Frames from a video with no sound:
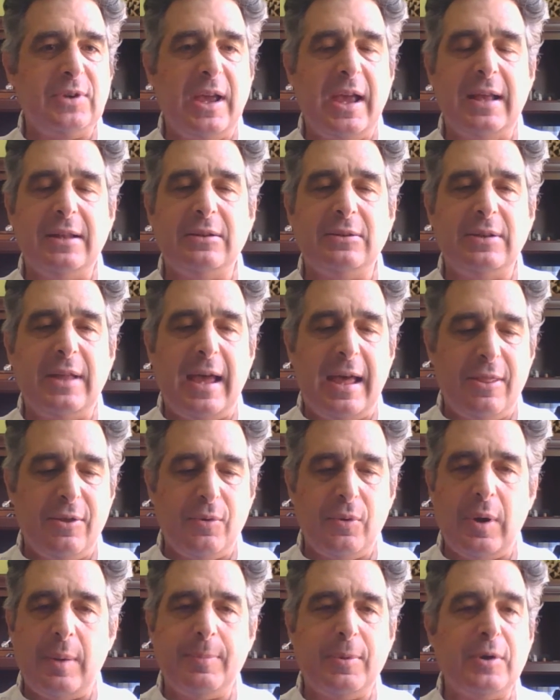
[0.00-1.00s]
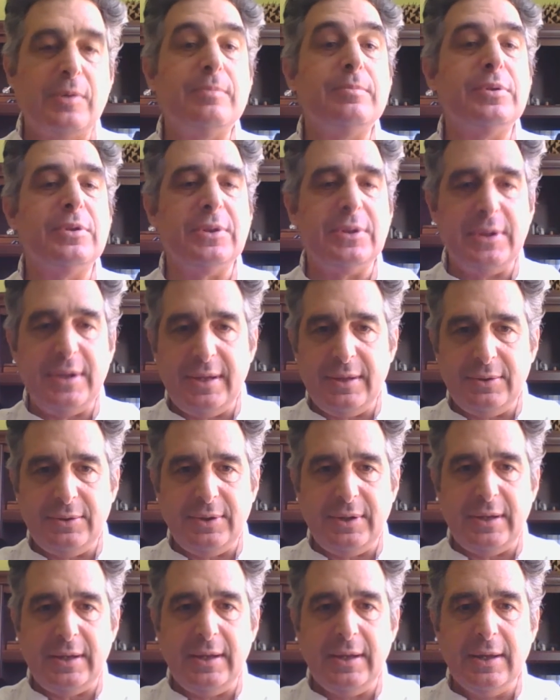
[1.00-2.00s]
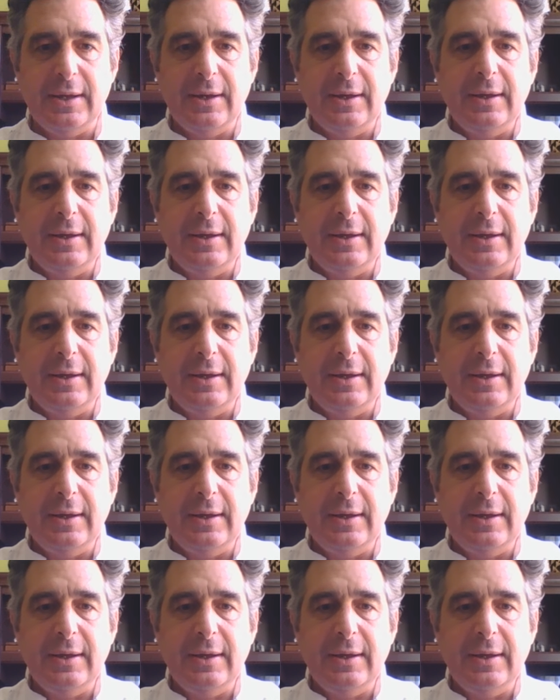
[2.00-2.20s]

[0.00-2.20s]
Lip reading: I had to lather up completely.